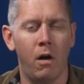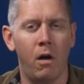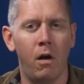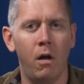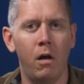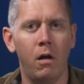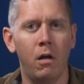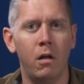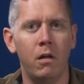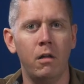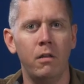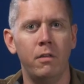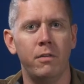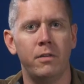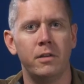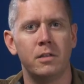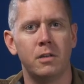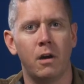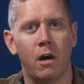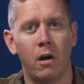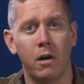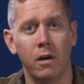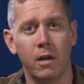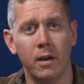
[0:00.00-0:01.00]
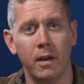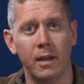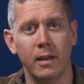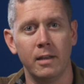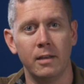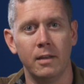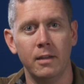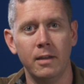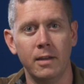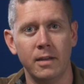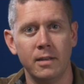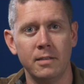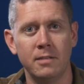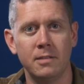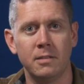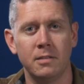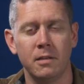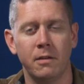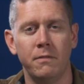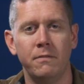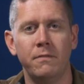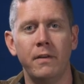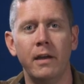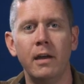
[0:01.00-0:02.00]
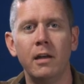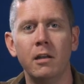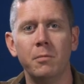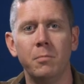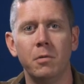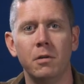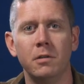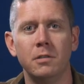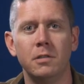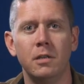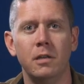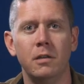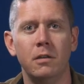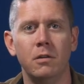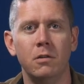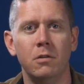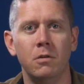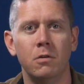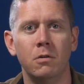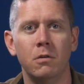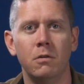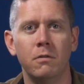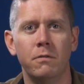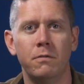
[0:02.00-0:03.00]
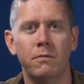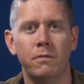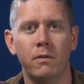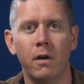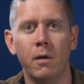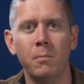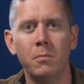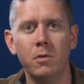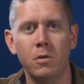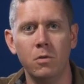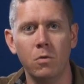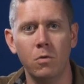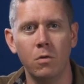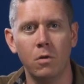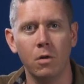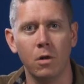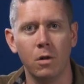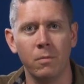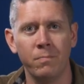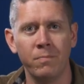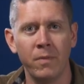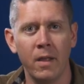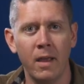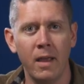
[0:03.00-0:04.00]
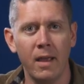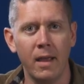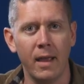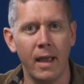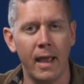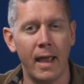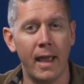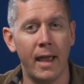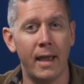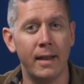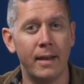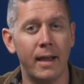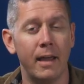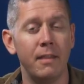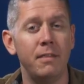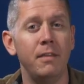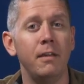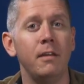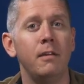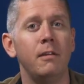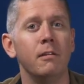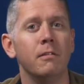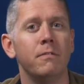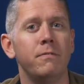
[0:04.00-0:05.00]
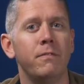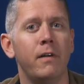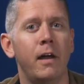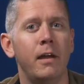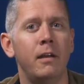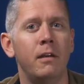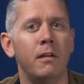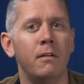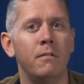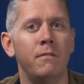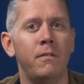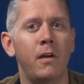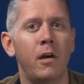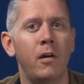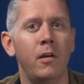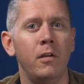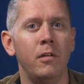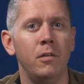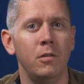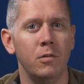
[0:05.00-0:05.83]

all the targeting lists available to you from Google, and I think you'll find it very